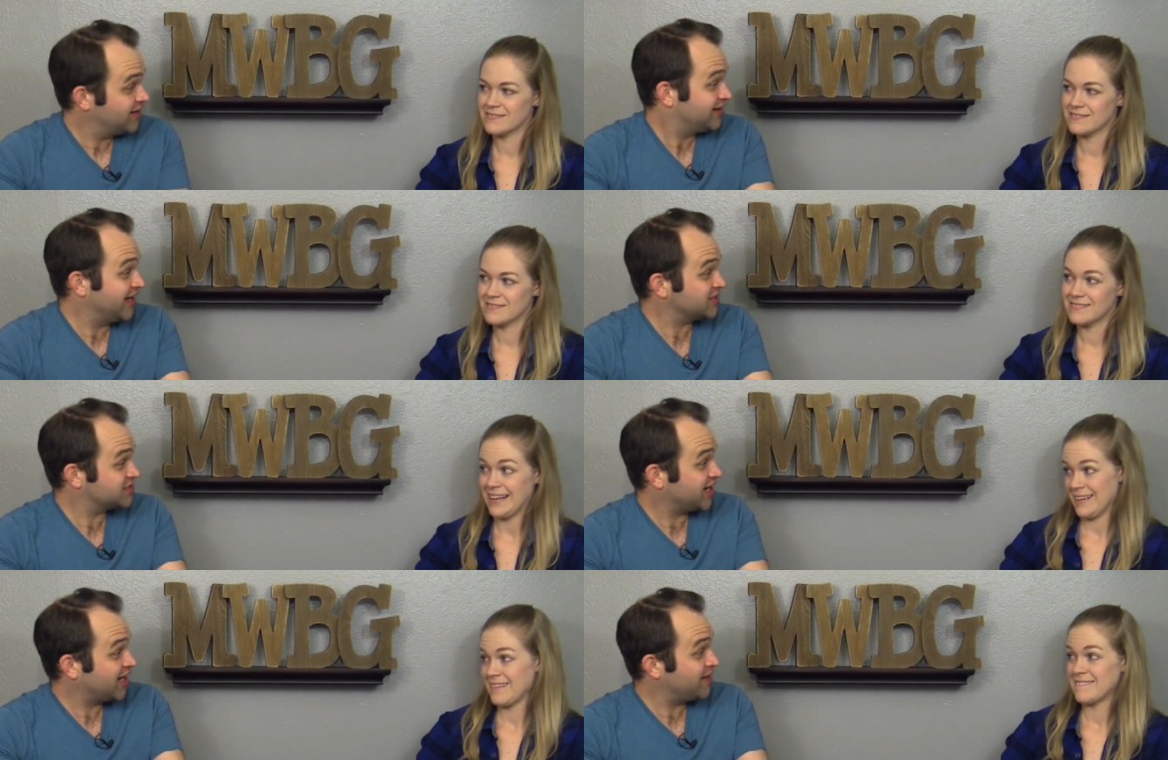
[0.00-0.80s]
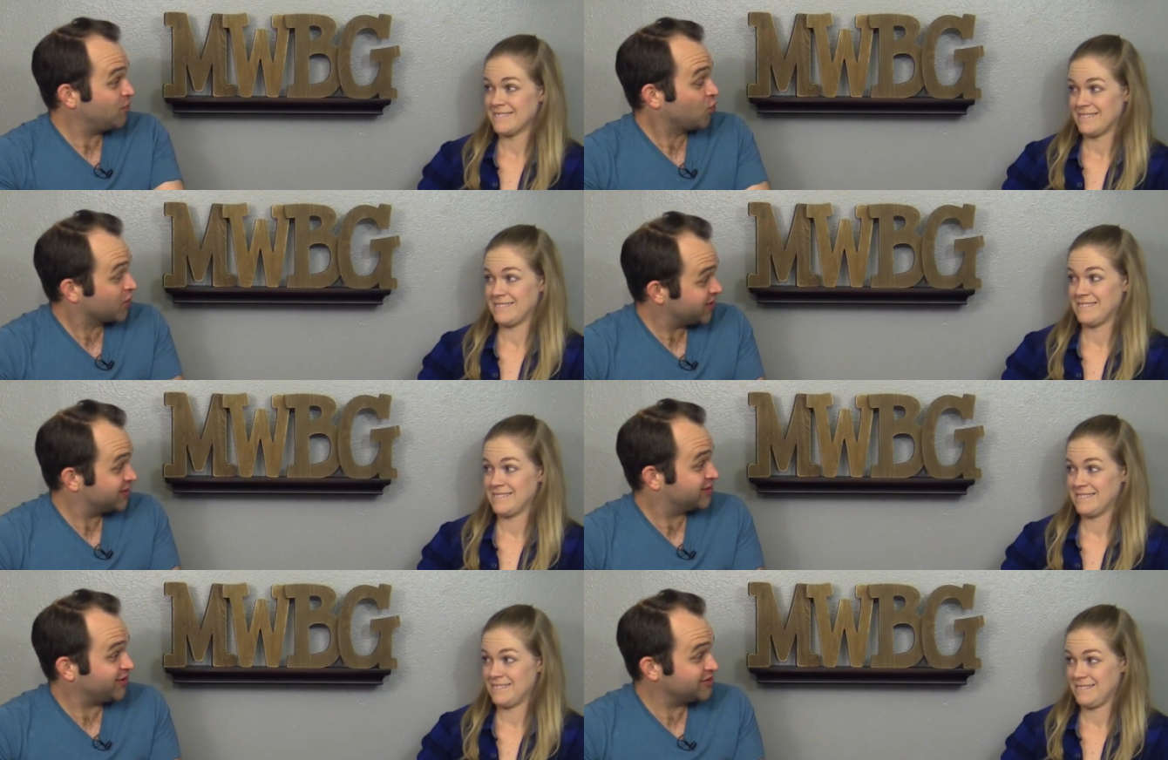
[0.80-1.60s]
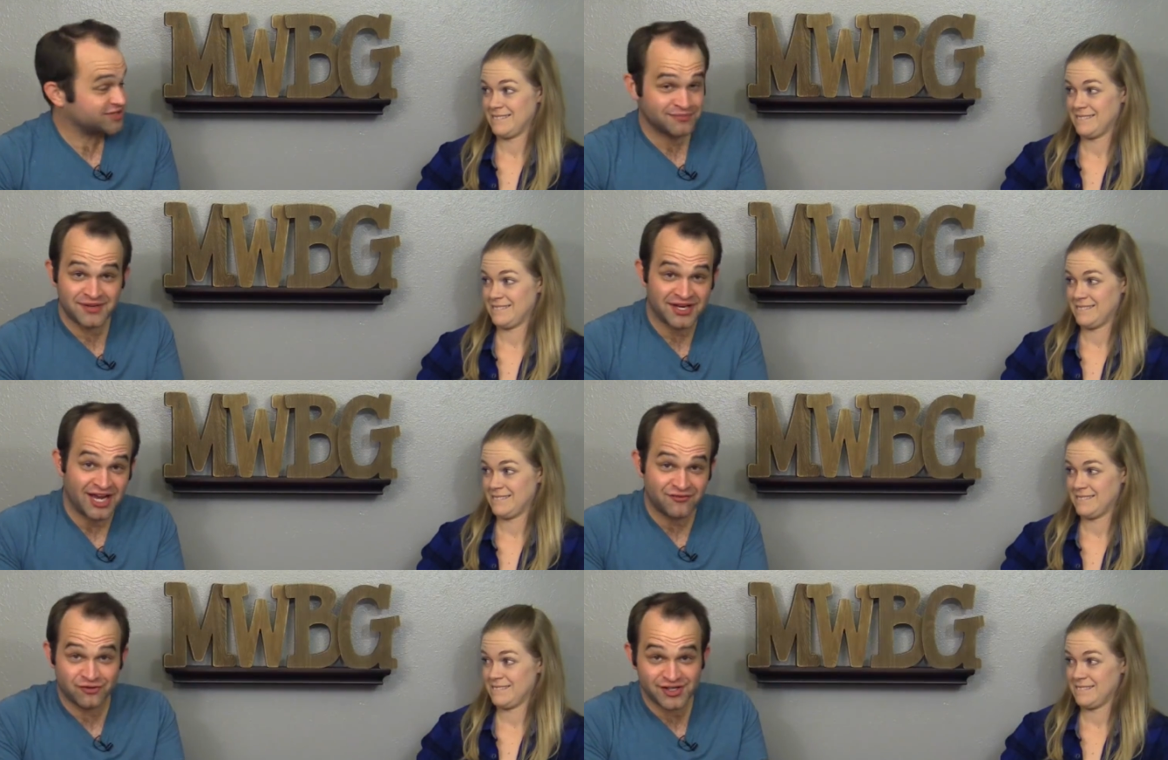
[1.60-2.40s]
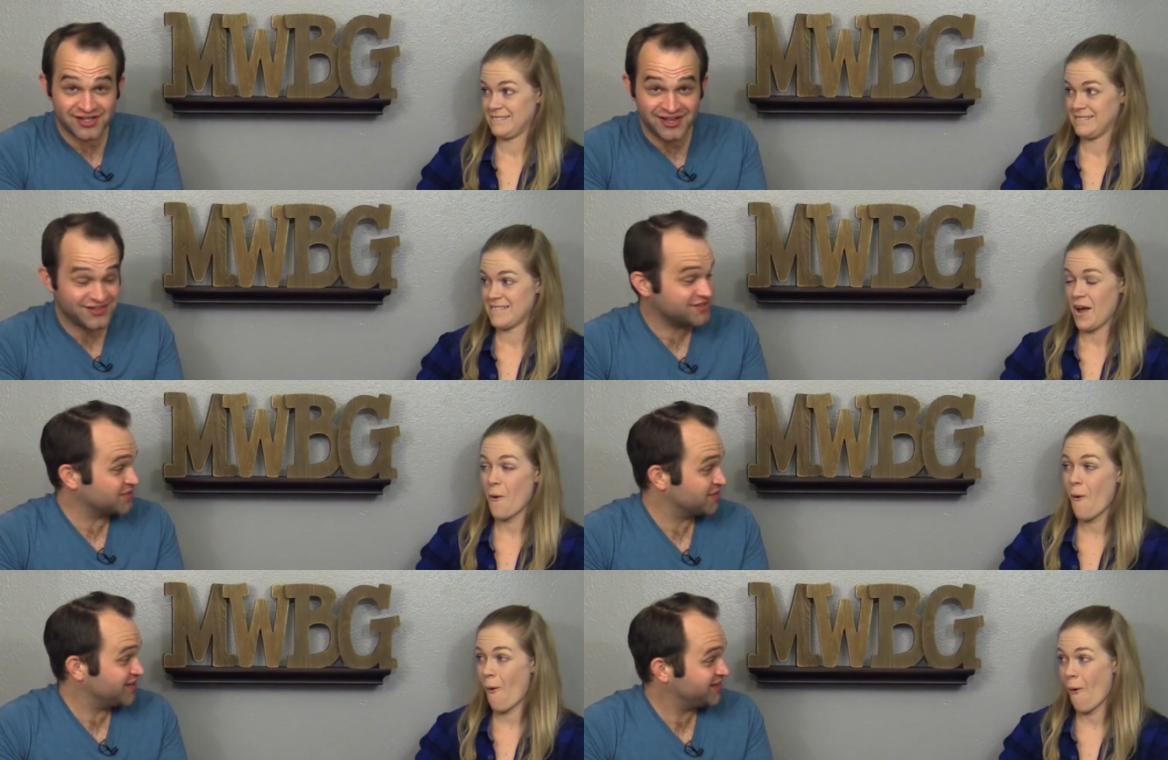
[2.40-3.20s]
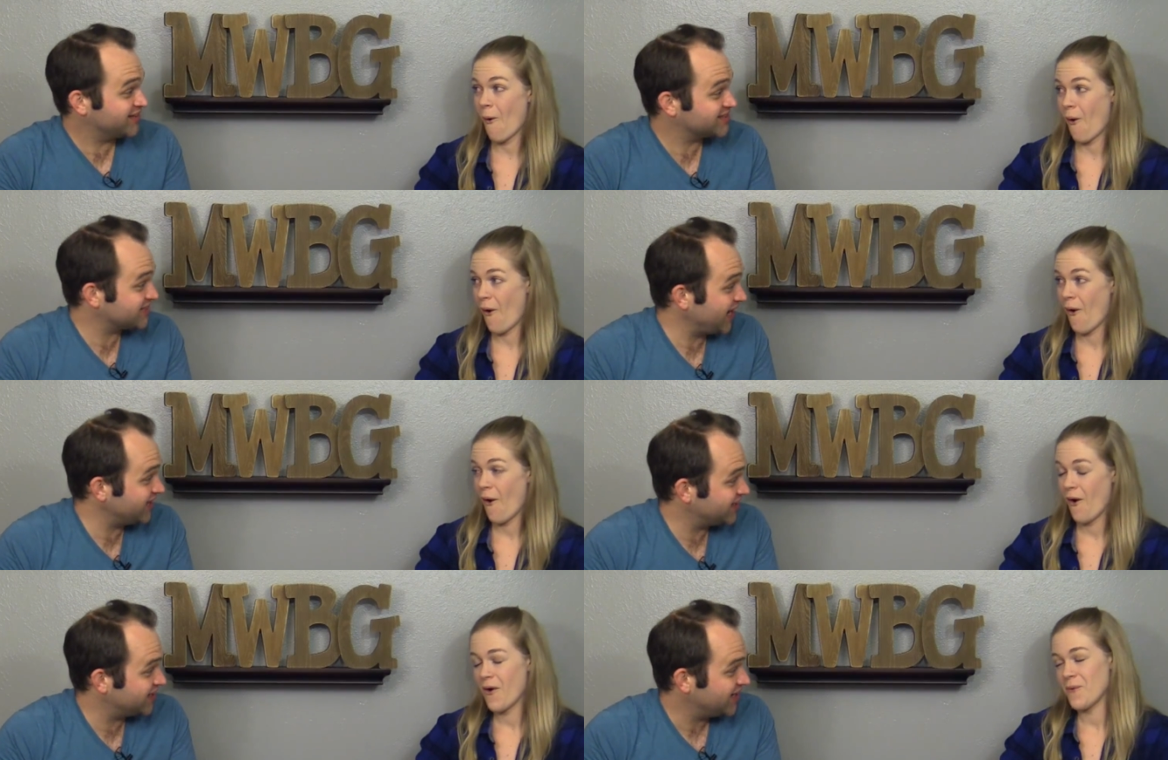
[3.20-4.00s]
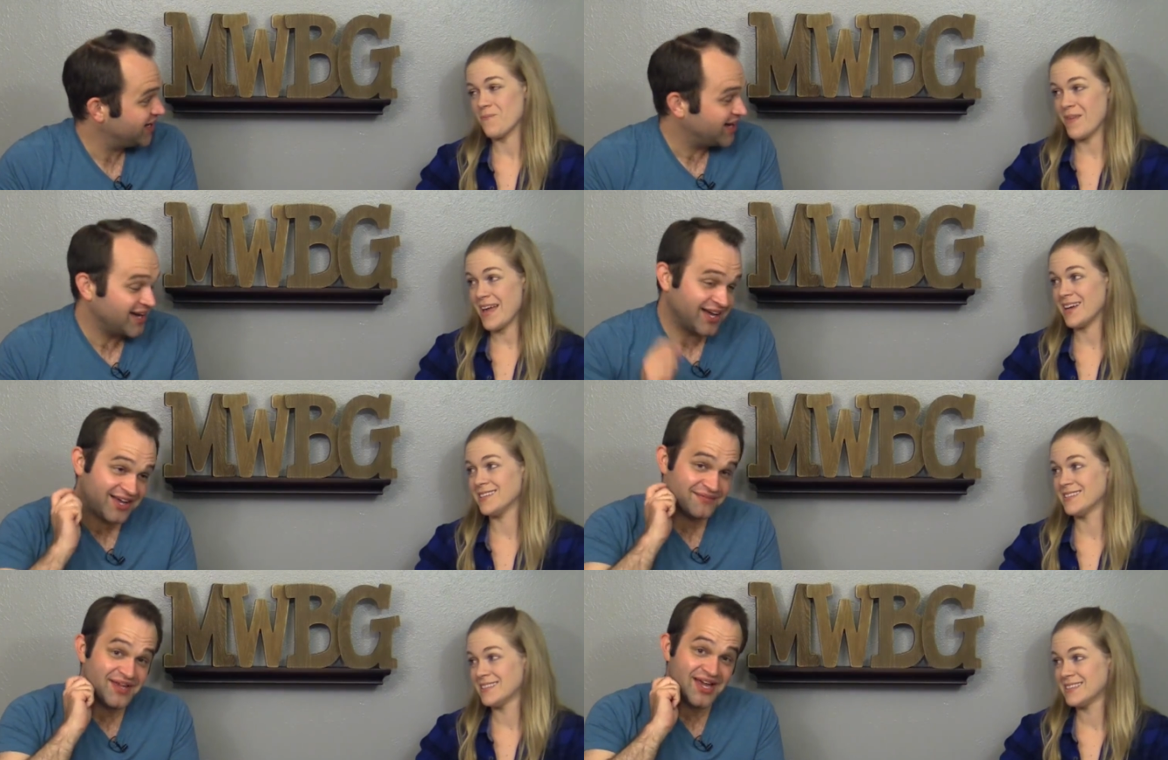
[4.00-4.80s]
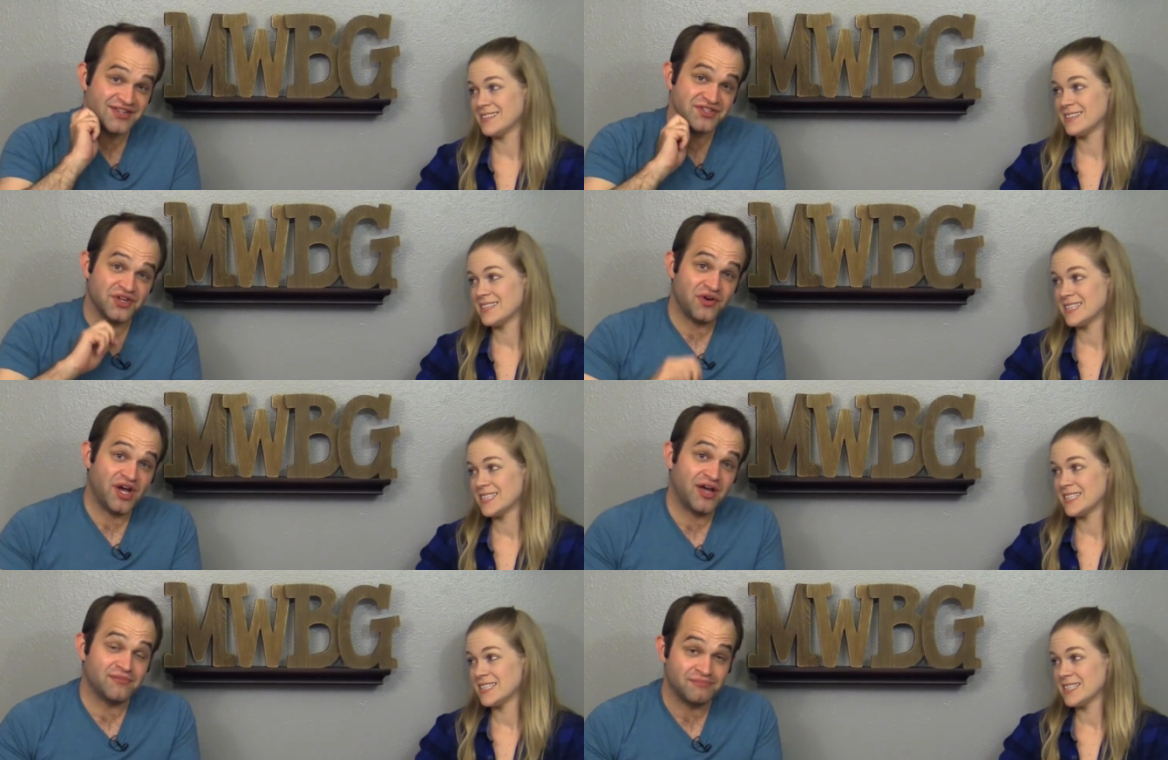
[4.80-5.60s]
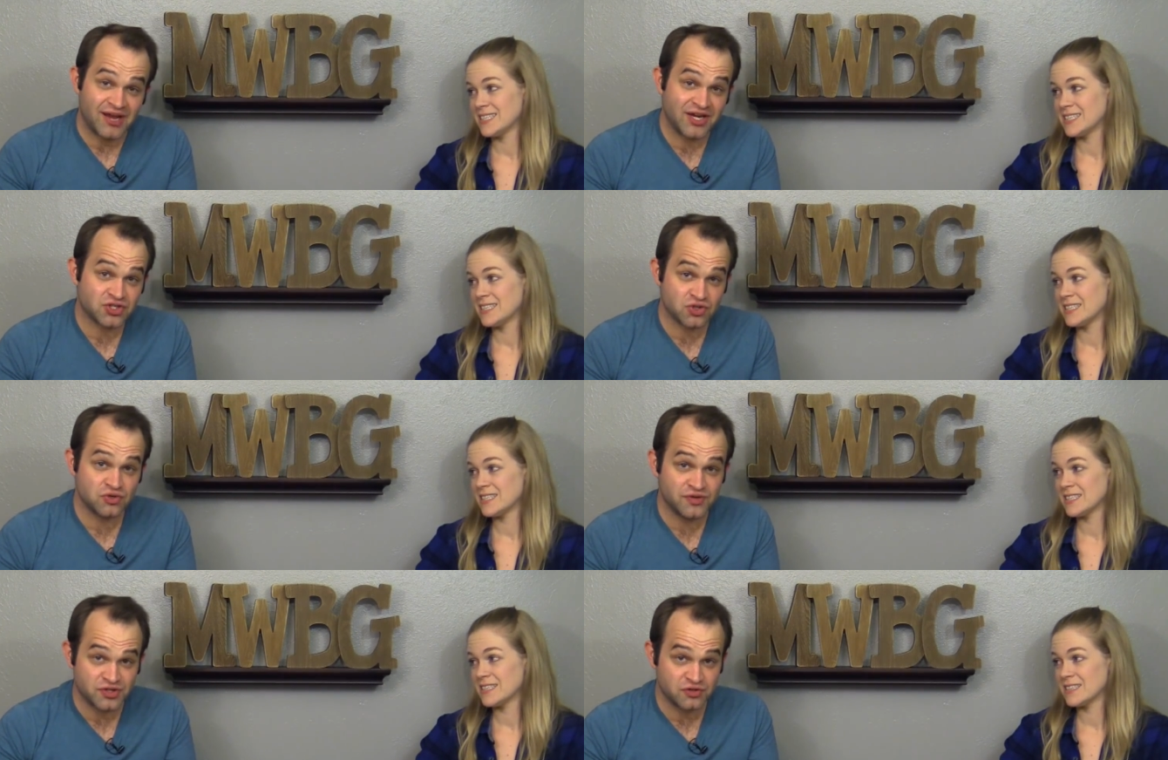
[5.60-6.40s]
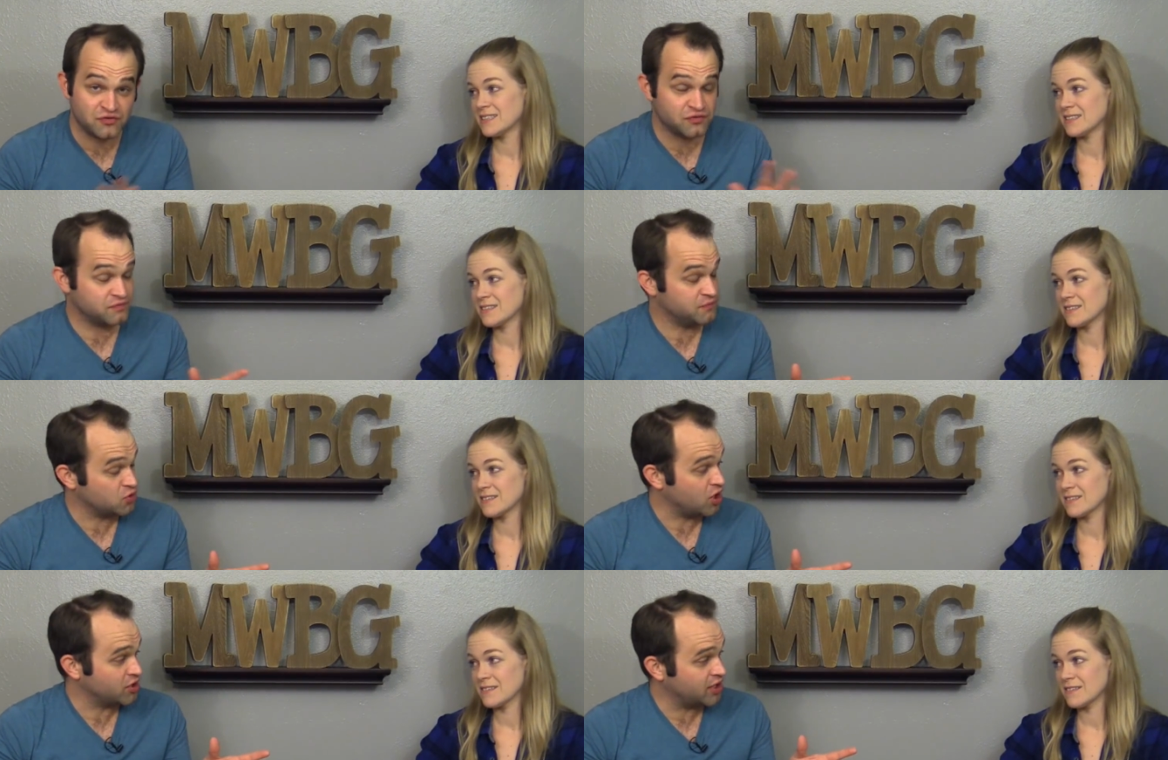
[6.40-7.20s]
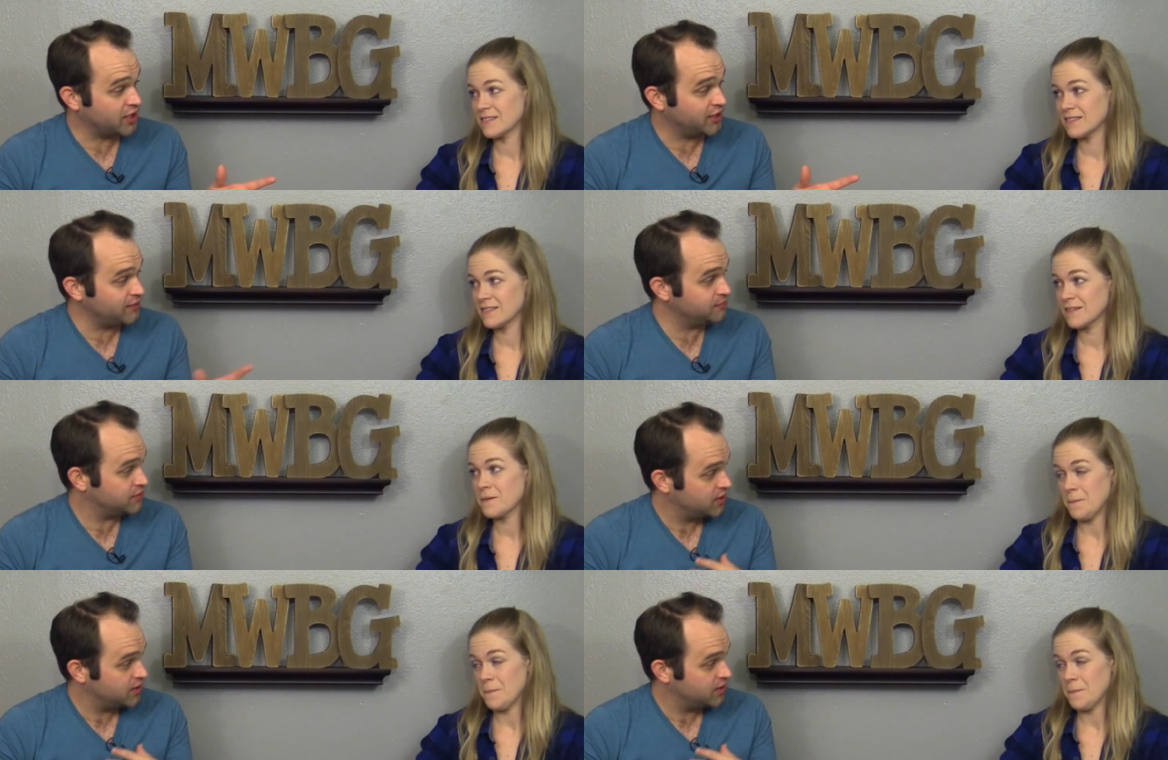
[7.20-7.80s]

Speaker 1: Next time, we're getting close to being halfway done, so oh, we're getting oh, excited. Uh, yeah, so uh, make sure that you you're all caught up.